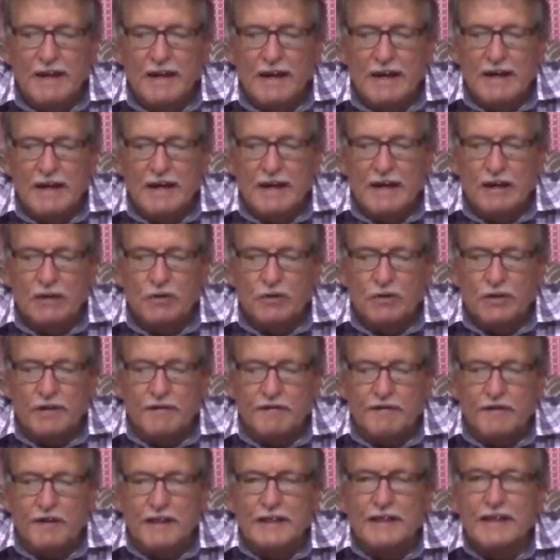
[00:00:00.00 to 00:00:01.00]
uh, or
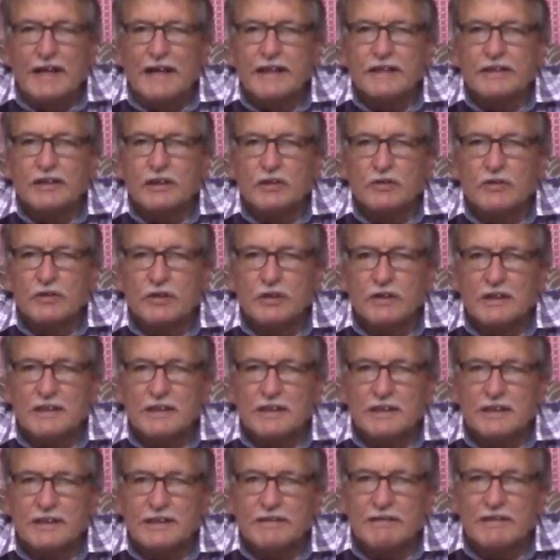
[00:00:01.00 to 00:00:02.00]
affiliated to the
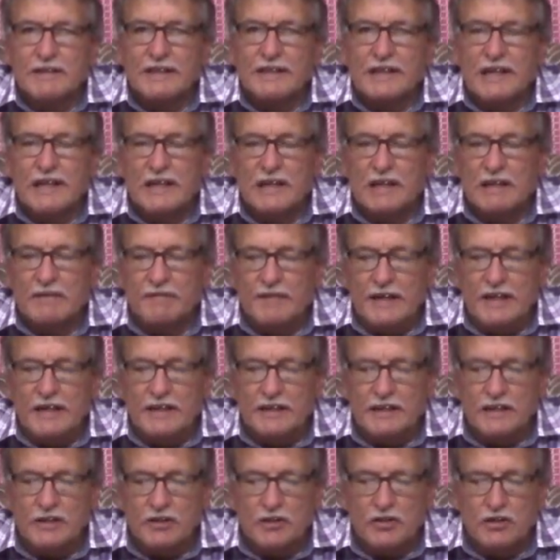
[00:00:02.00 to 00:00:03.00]
Seventh-day
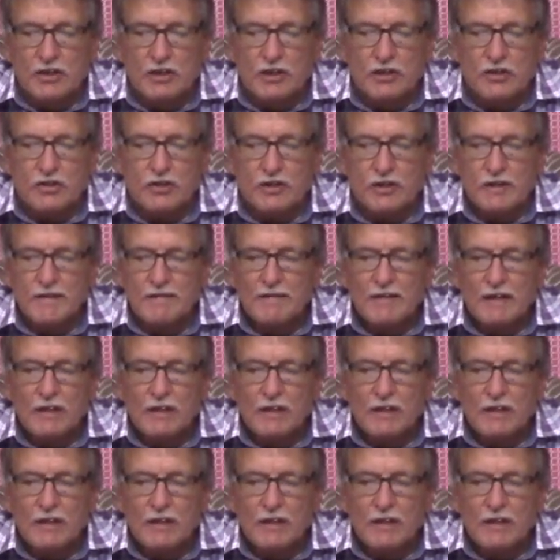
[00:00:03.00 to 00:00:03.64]
Adventist Church